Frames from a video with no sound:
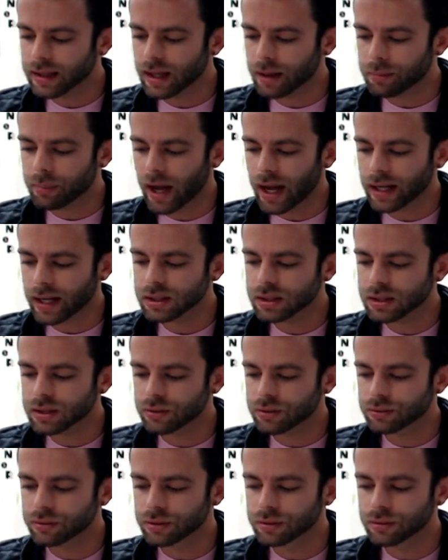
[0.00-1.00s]
that passes
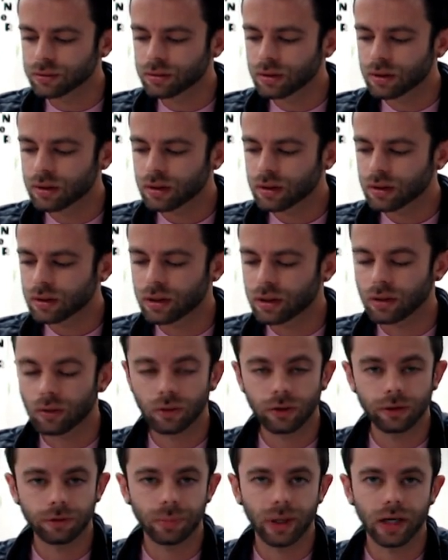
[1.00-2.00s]
through the
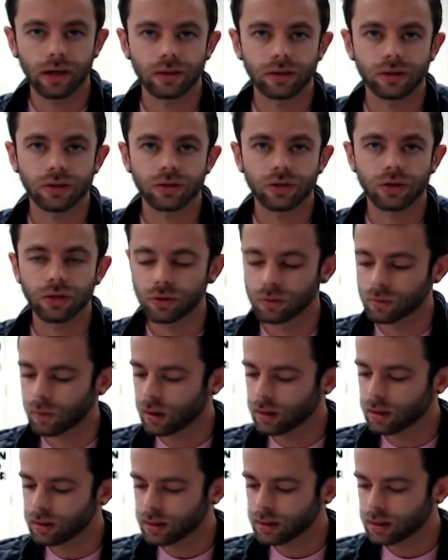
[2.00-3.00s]
ordered pairs 2,
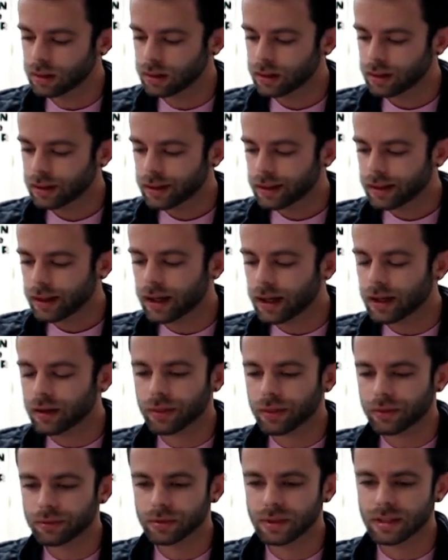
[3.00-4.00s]
1 and
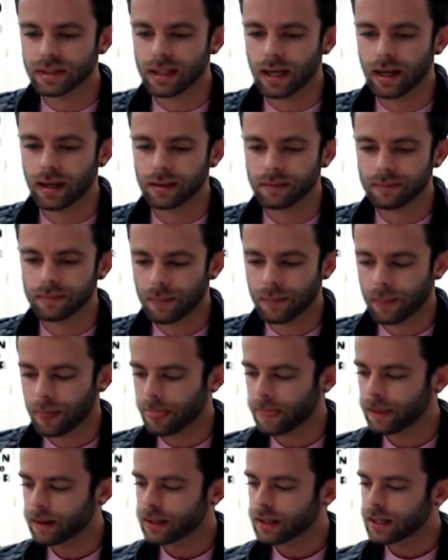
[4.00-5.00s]
3, 10.
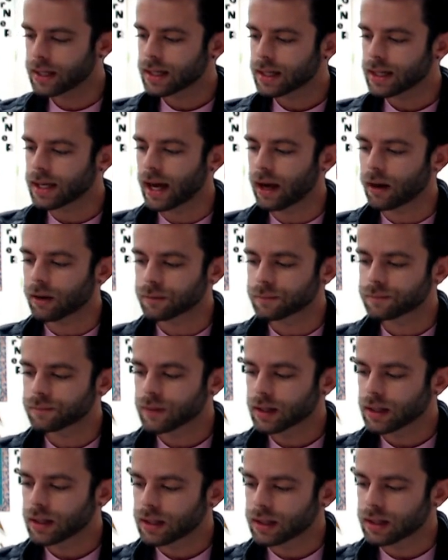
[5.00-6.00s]
Now,
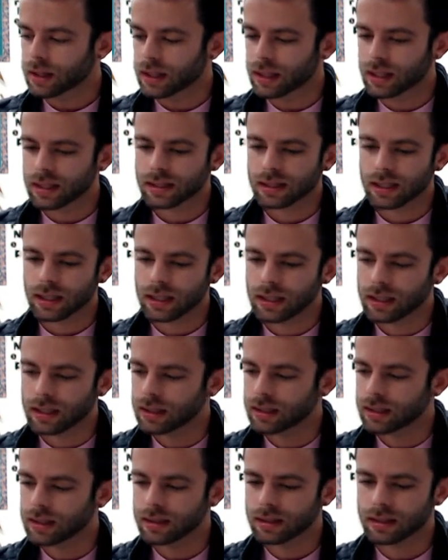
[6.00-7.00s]
this
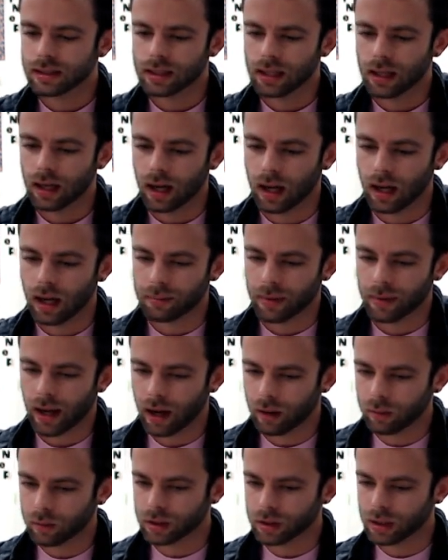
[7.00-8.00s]
is
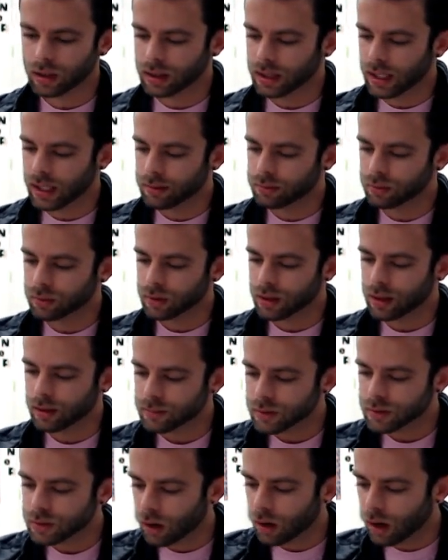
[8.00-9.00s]
how we're going to label them.
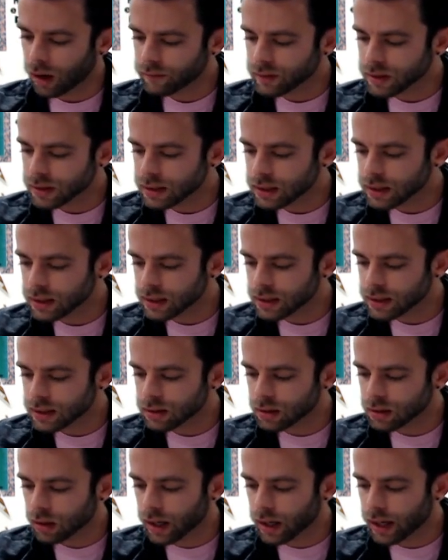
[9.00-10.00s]
So obviously this
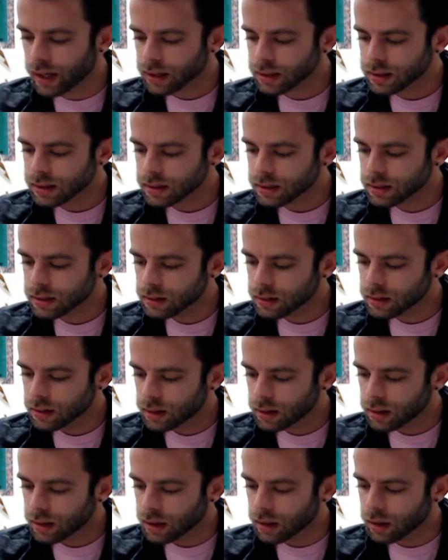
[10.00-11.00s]
is our x
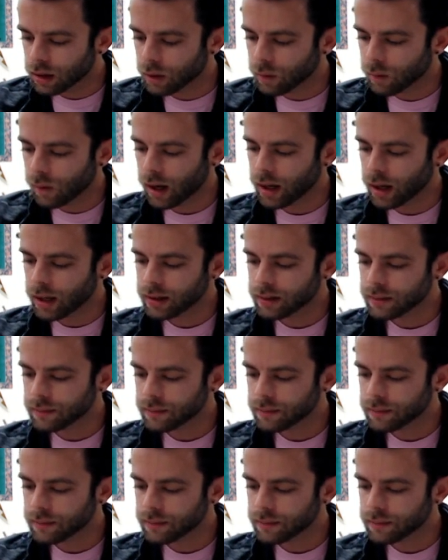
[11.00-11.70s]
and our y.